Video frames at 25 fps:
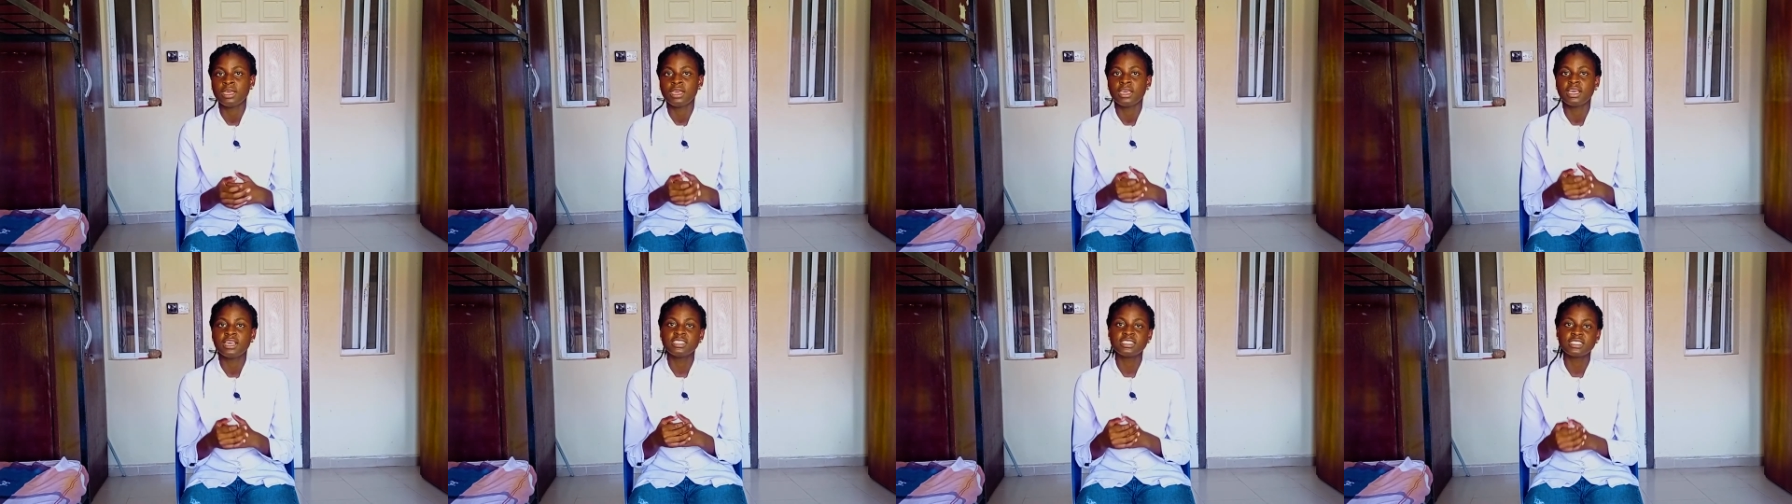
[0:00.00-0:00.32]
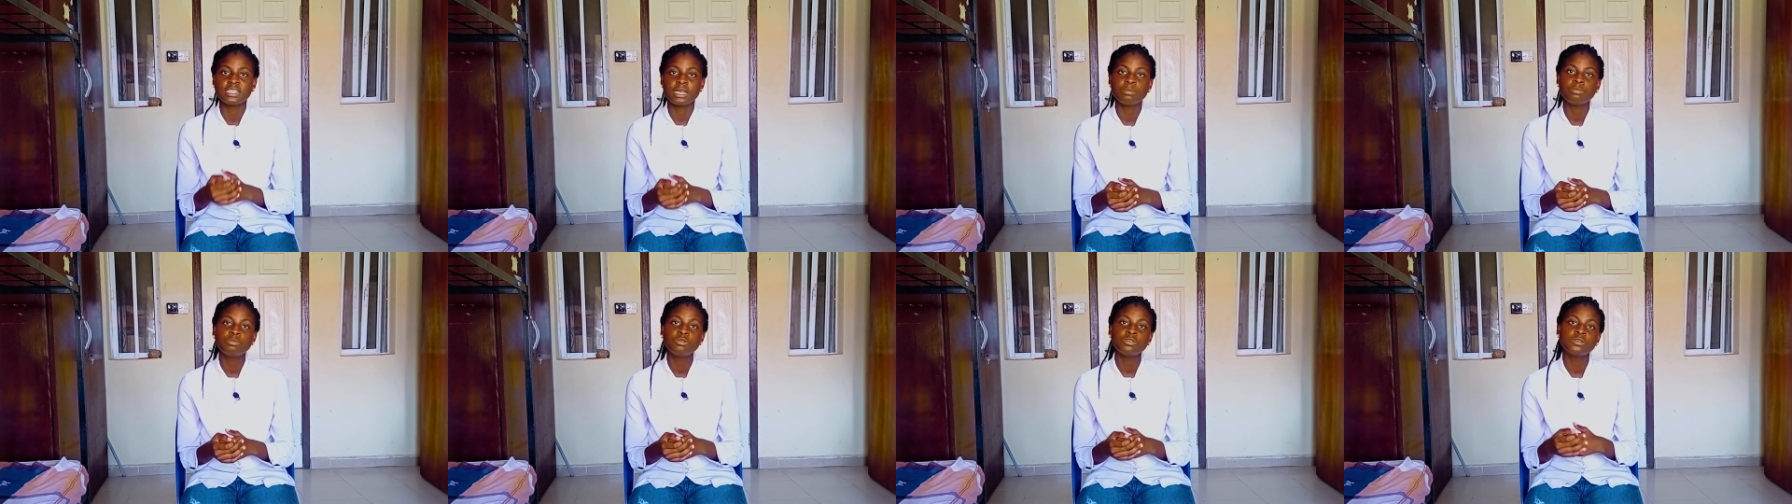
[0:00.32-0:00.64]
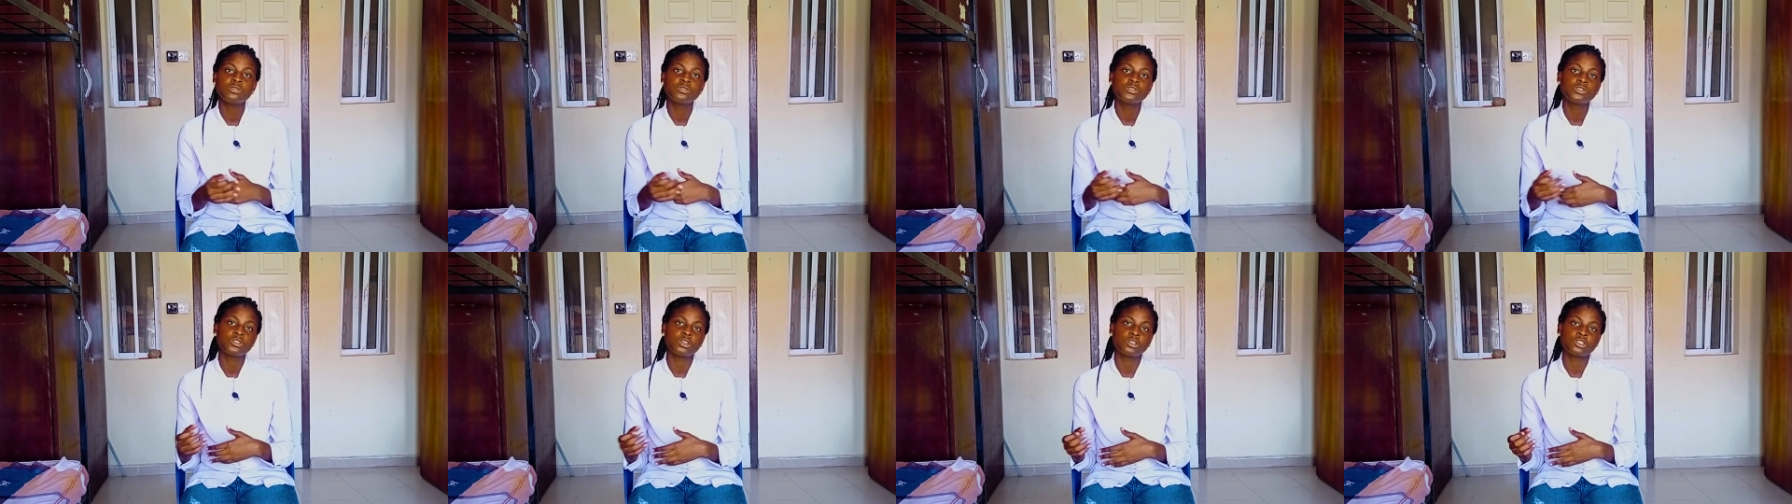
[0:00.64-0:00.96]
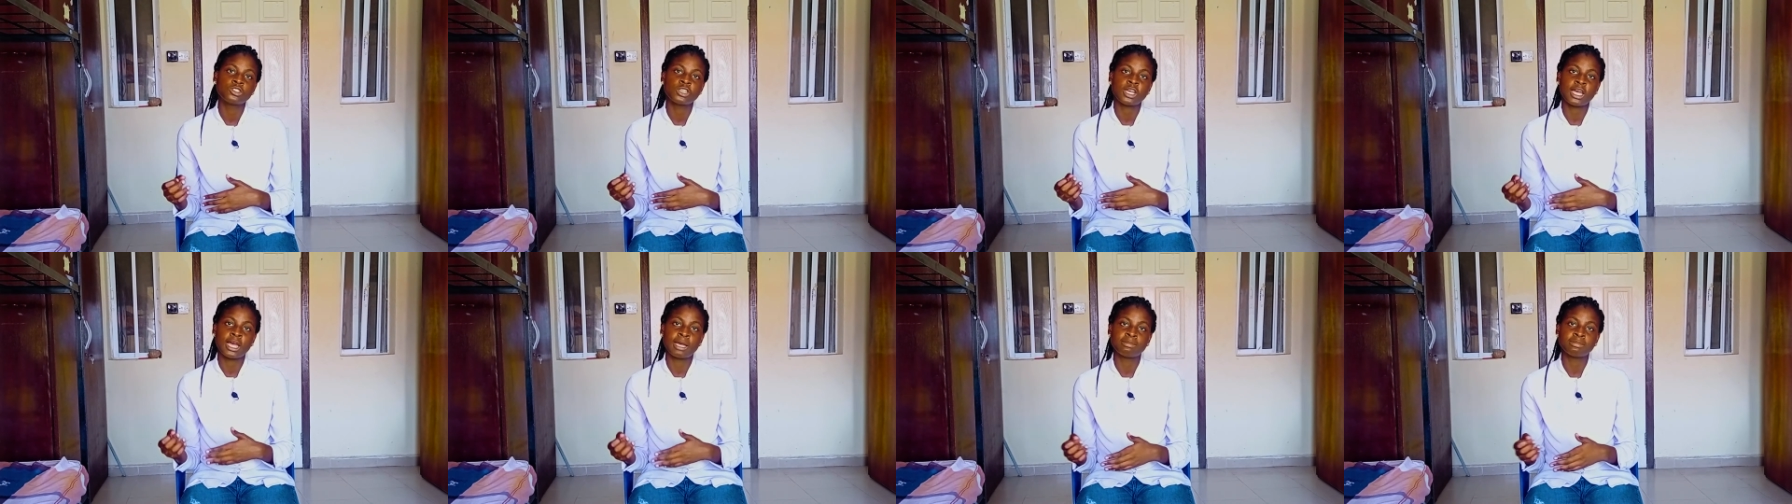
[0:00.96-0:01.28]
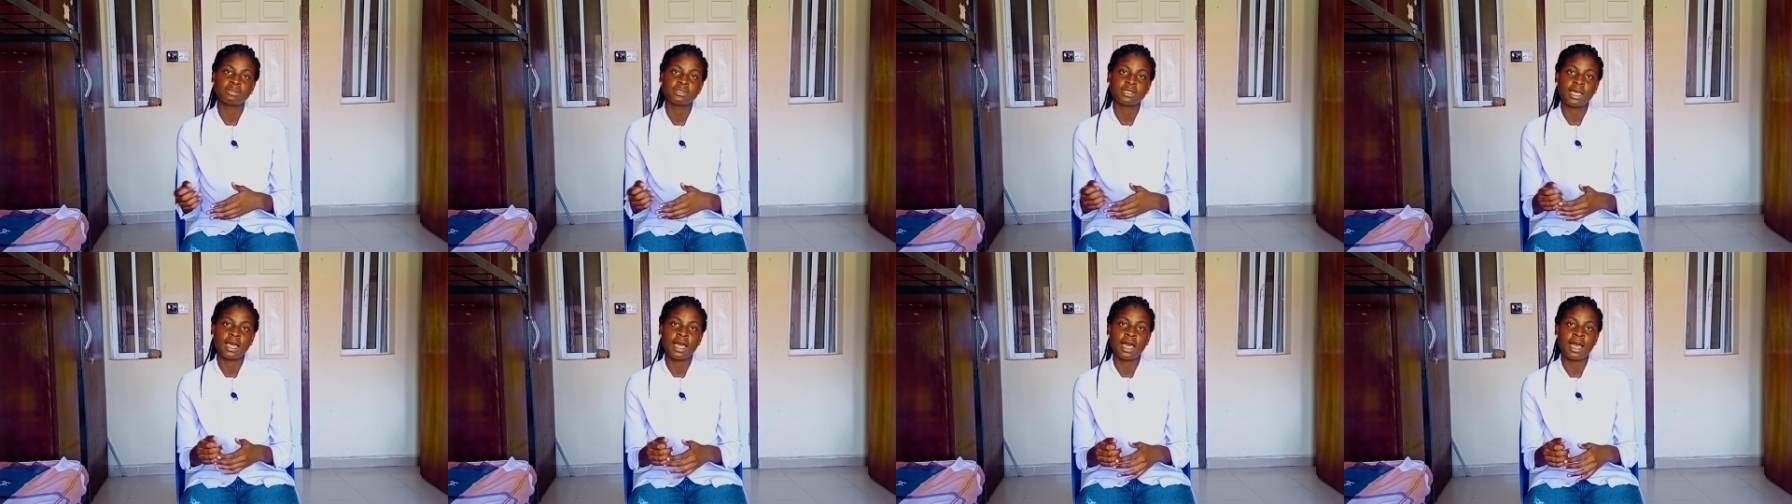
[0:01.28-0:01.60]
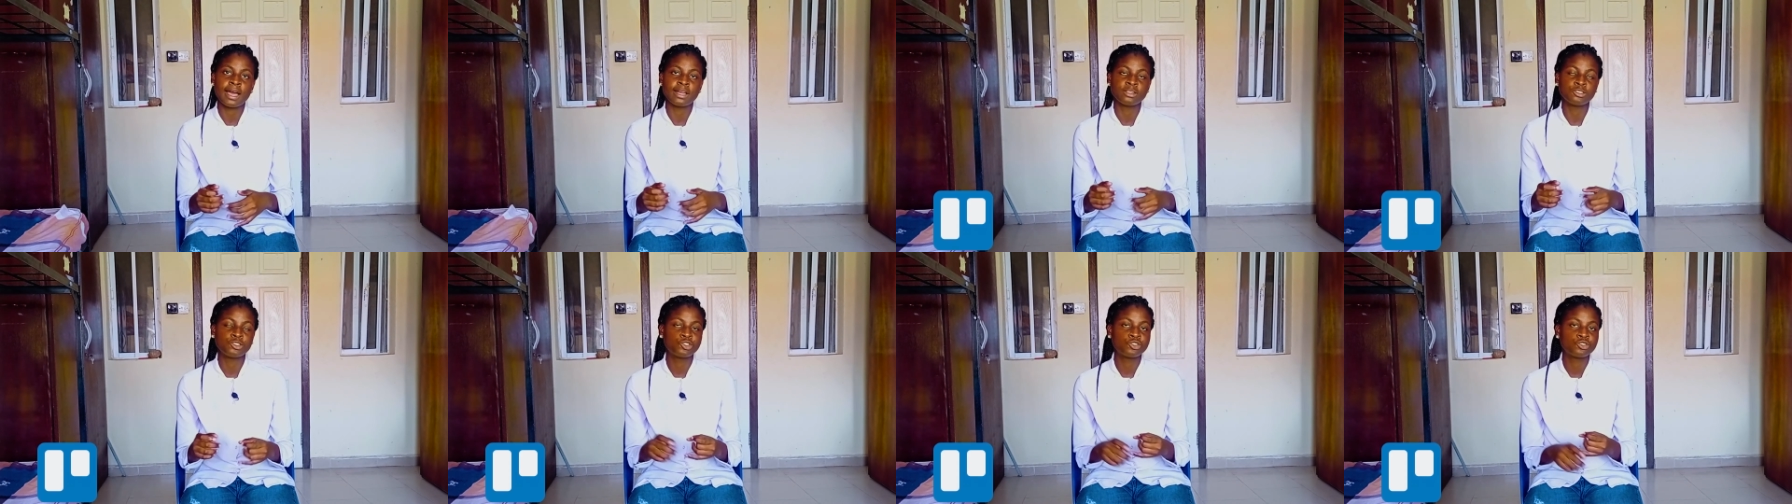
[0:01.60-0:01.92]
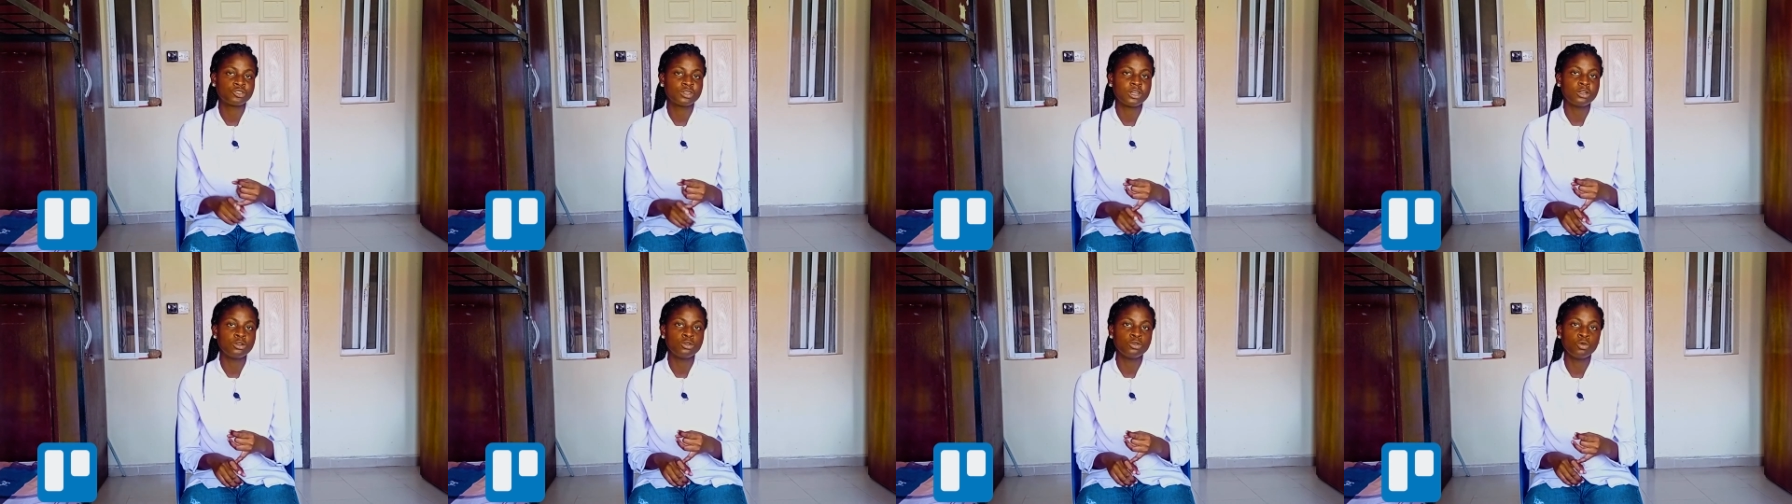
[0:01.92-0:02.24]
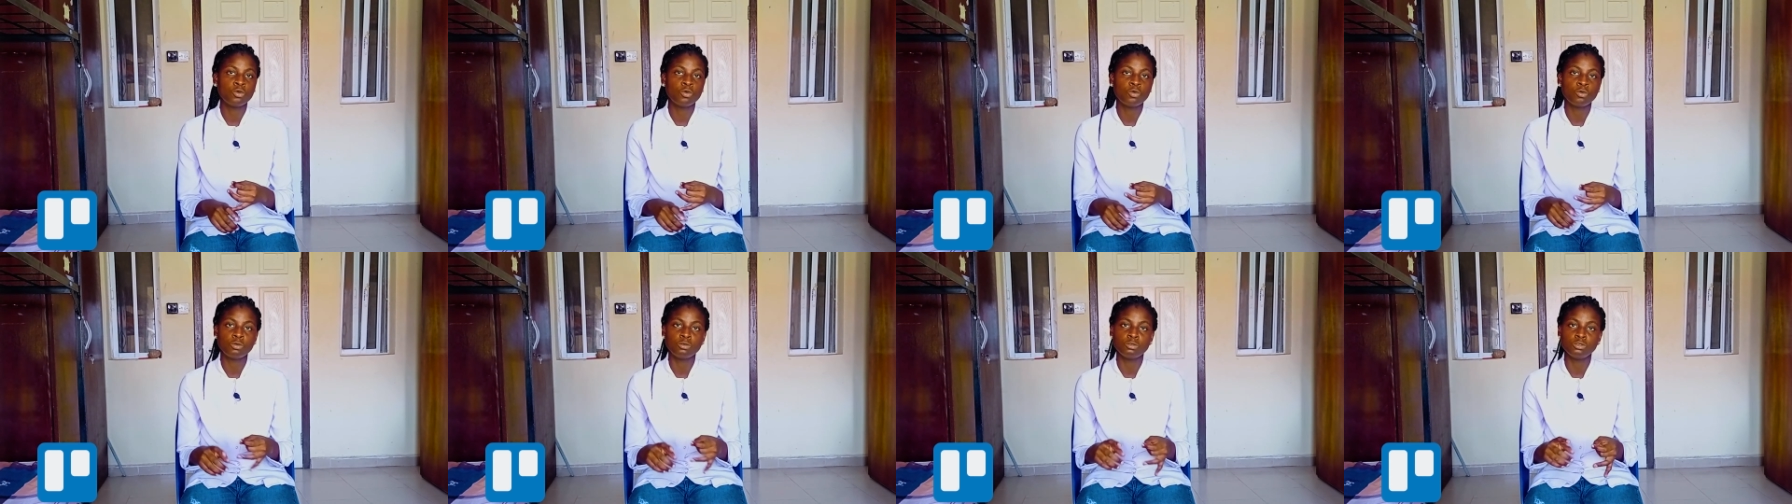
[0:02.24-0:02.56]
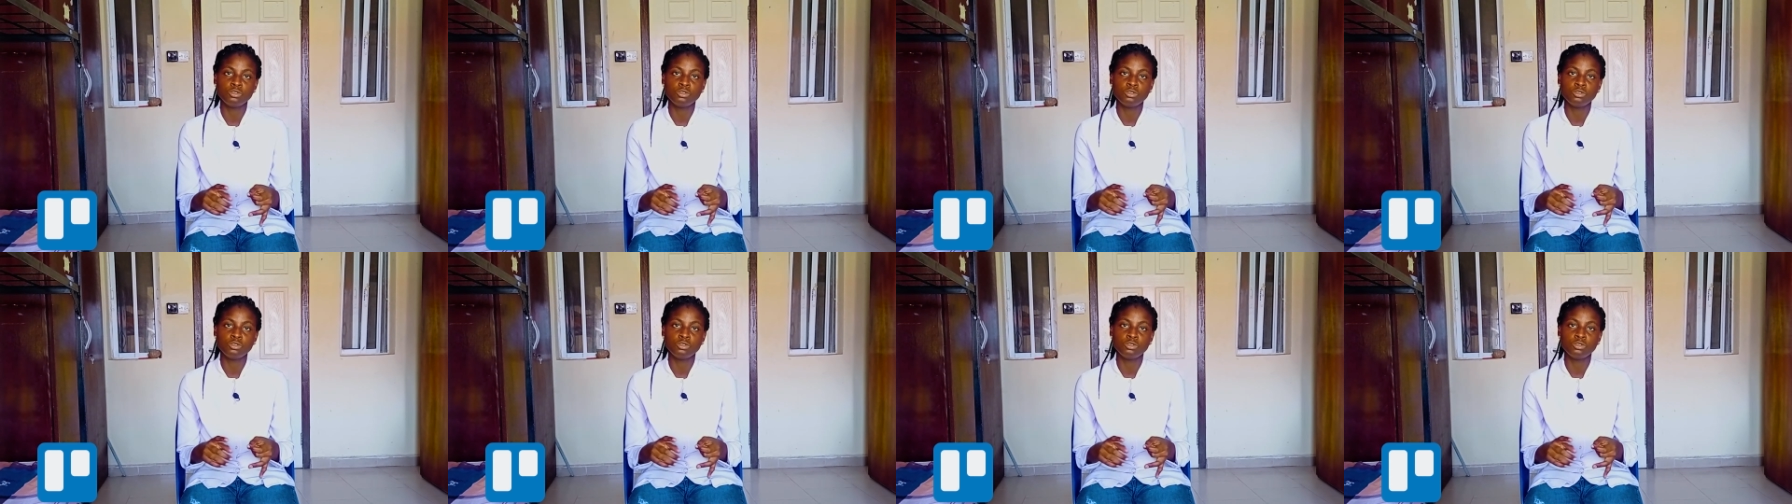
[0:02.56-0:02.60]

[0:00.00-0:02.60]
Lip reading: Examples of such apps are Trello,